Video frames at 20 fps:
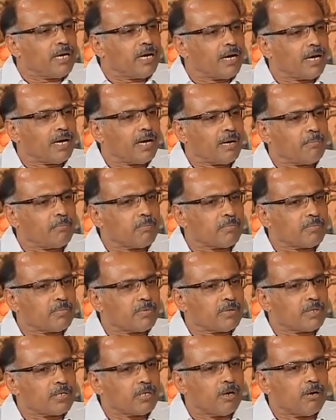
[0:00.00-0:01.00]

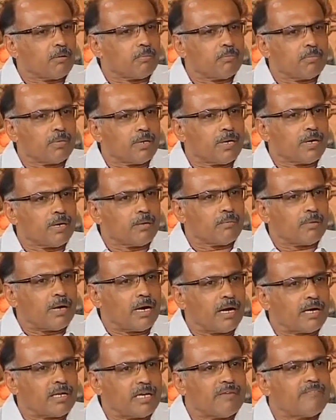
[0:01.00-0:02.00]

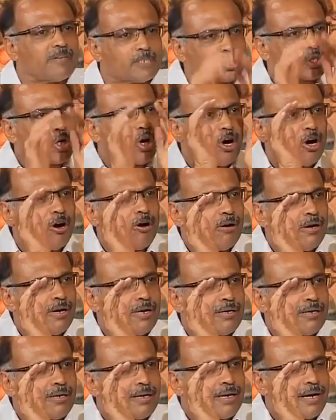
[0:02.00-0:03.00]
I never saw
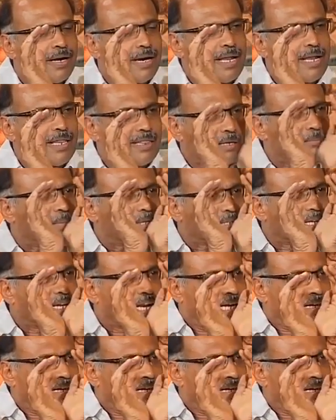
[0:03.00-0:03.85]
anything but the